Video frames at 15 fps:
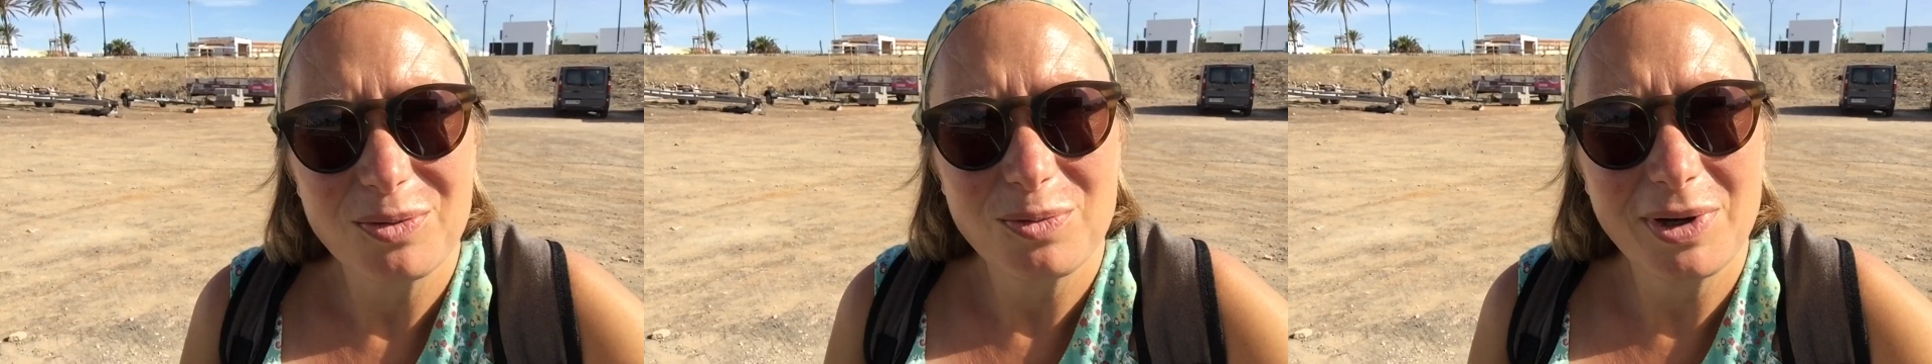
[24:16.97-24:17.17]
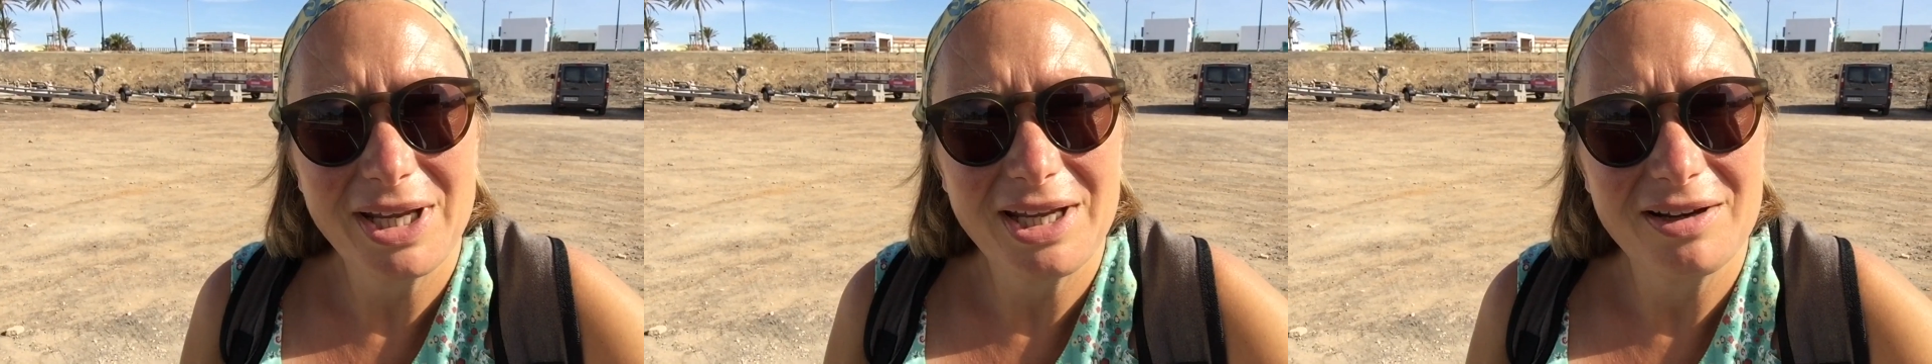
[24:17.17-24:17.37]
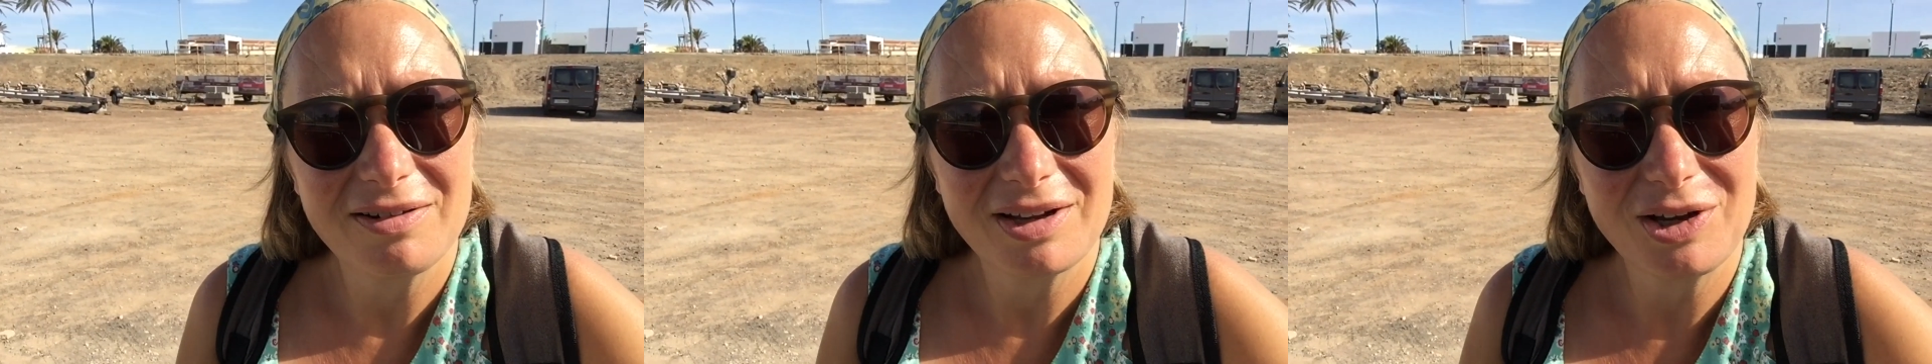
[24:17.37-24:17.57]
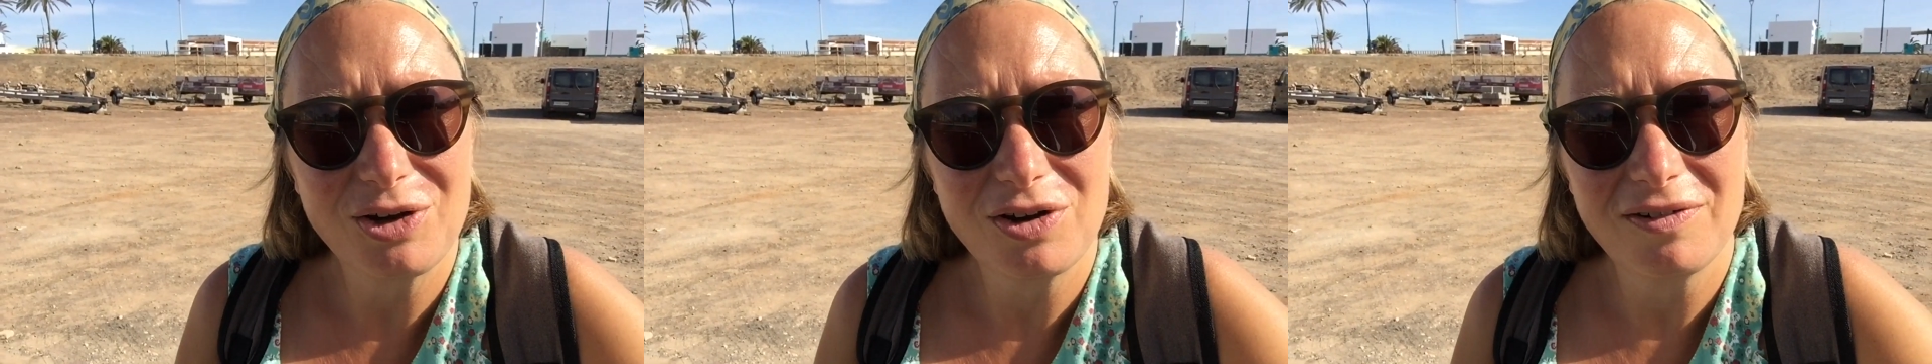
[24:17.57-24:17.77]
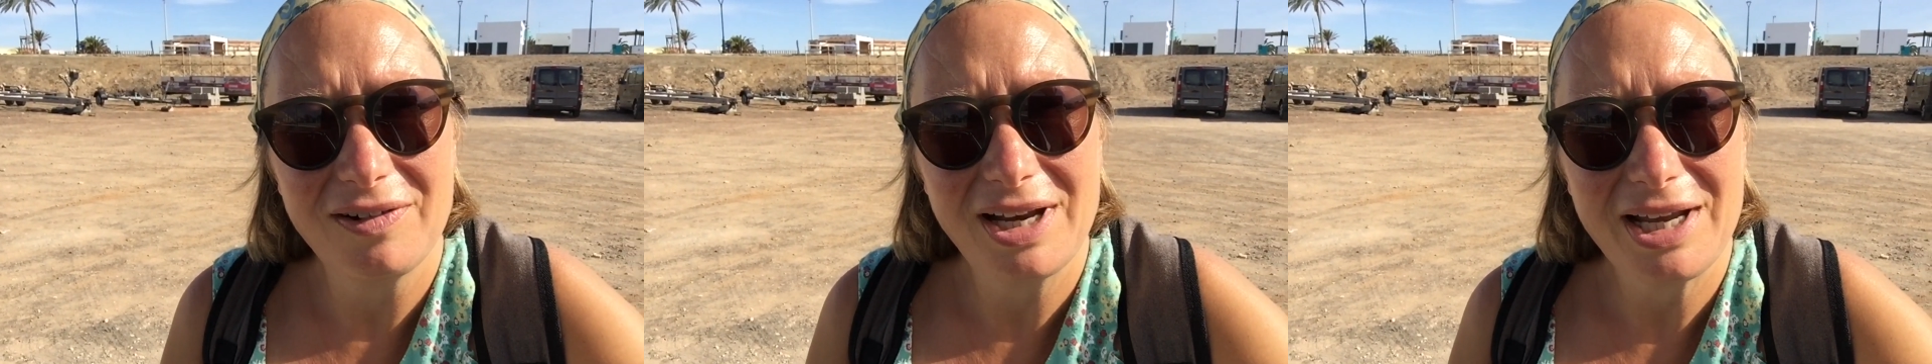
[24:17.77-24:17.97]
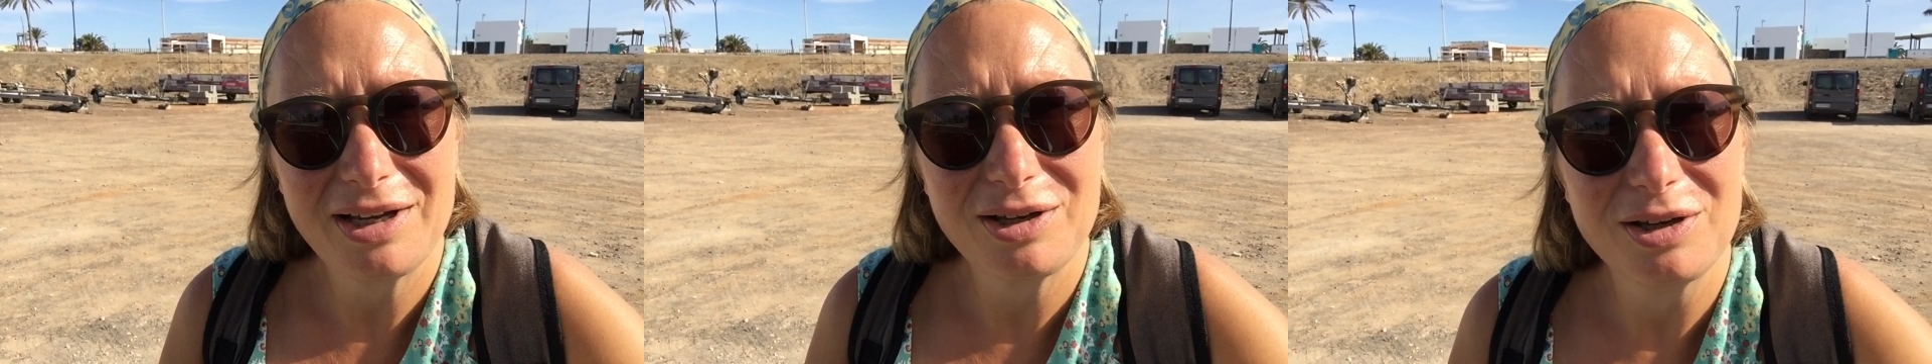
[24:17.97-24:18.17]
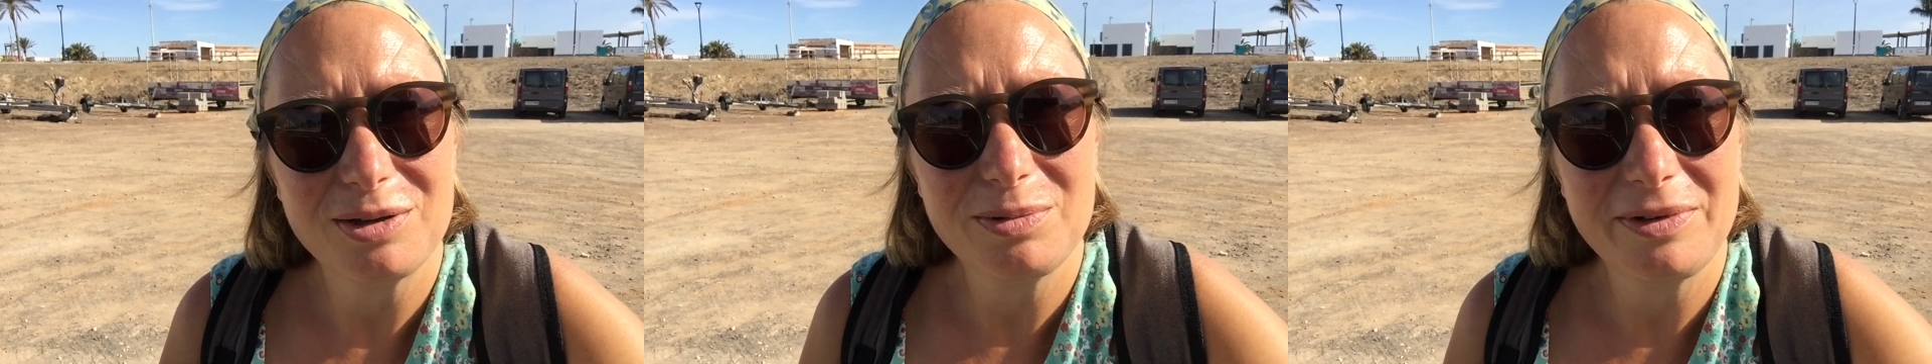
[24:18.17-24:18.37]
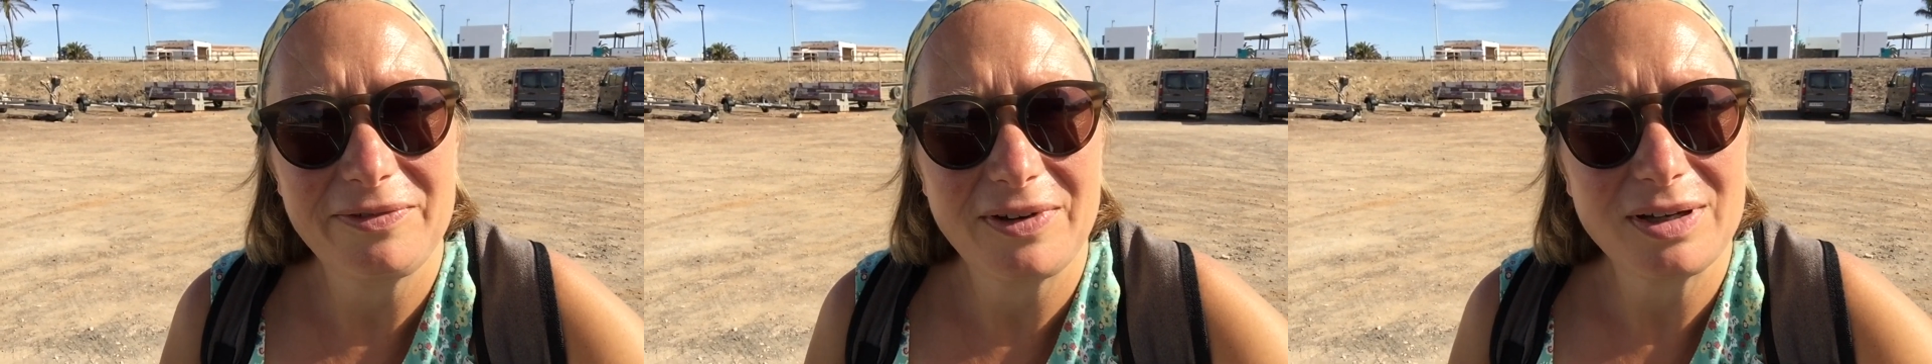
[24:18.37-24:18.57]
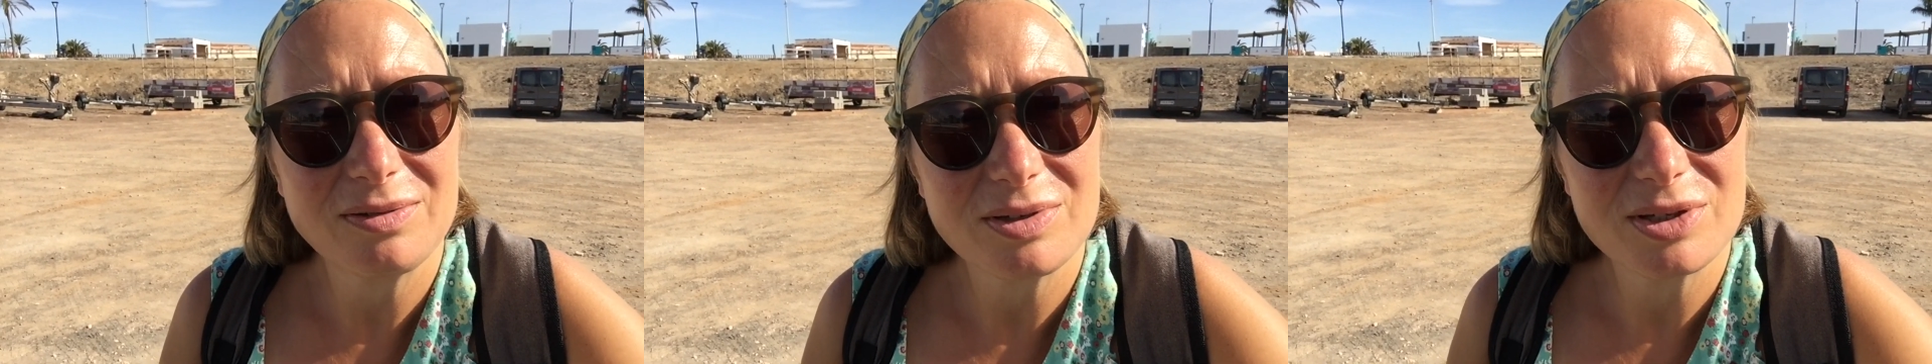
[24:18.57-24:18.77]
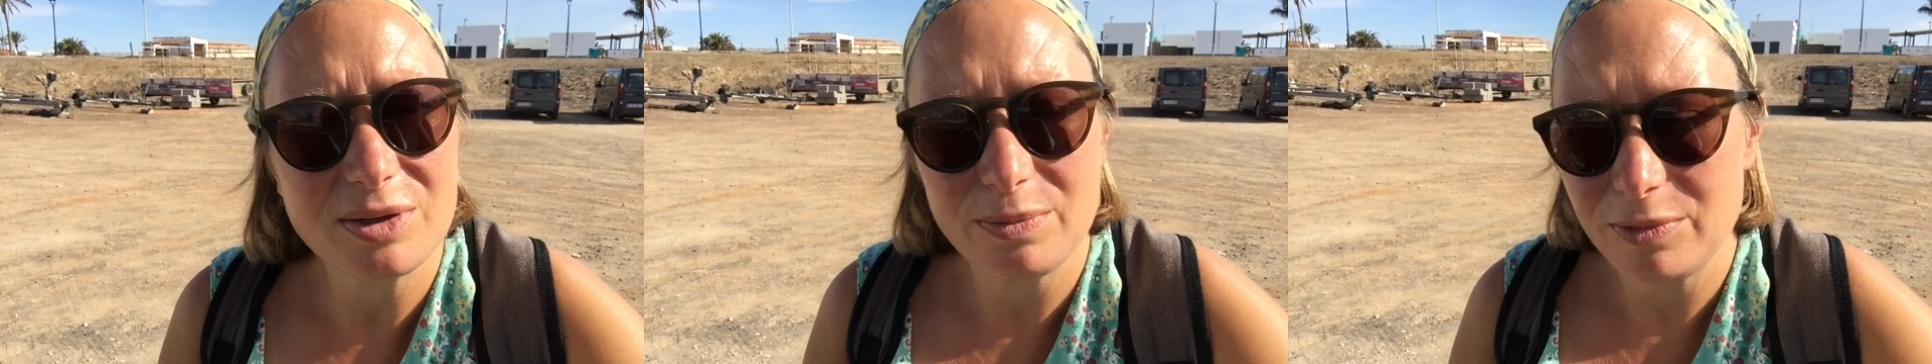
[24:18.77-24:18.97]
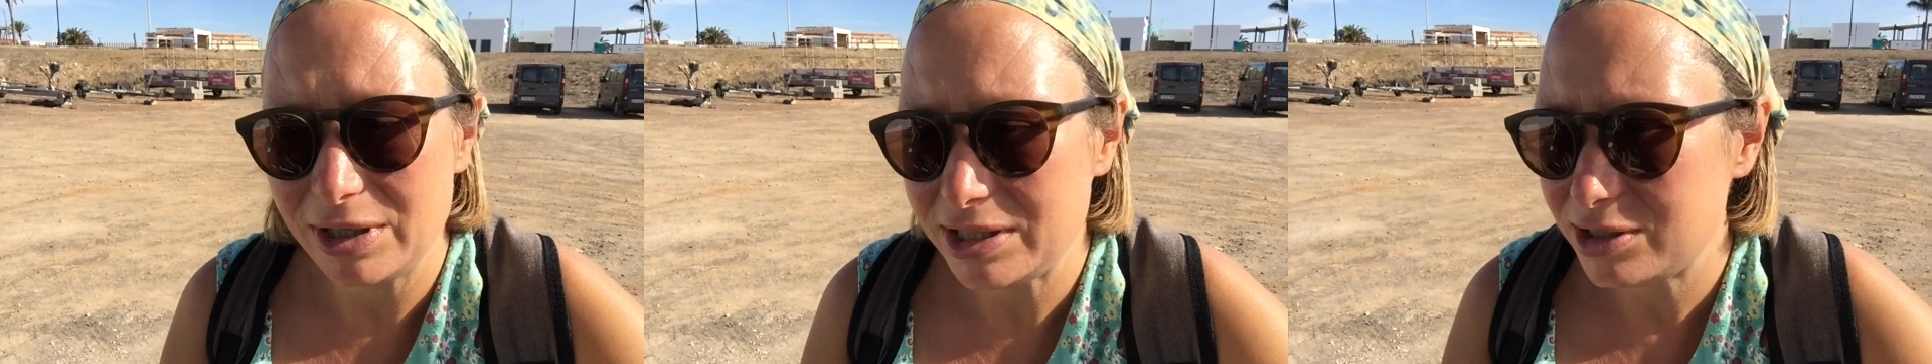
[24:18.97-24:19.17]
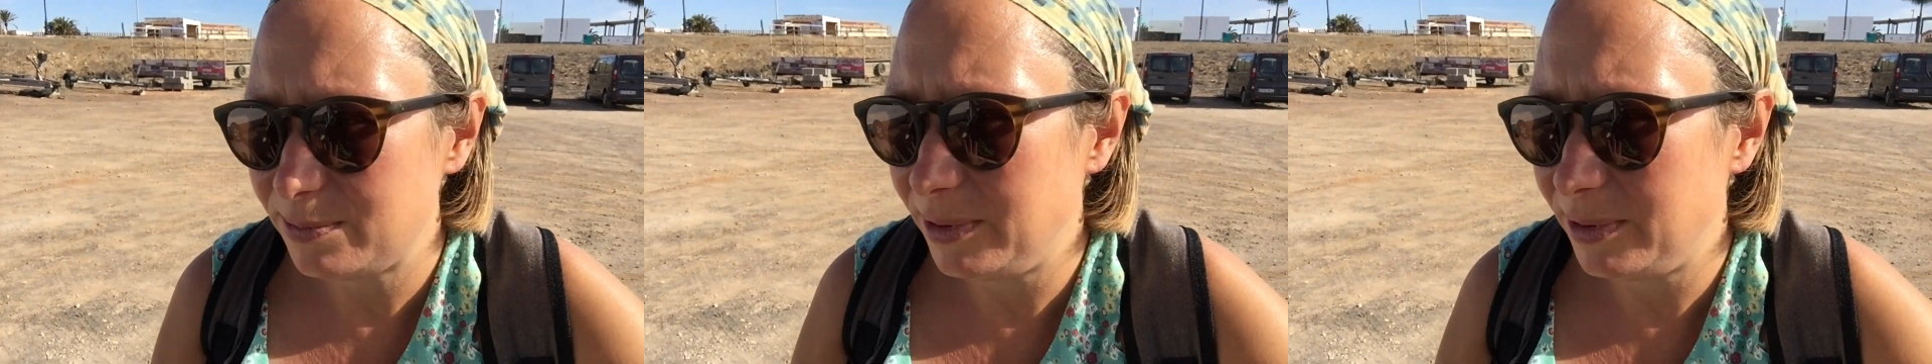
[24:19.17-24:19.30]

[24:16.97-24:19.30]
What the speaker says: We're here in Coraleco. We found somewhere to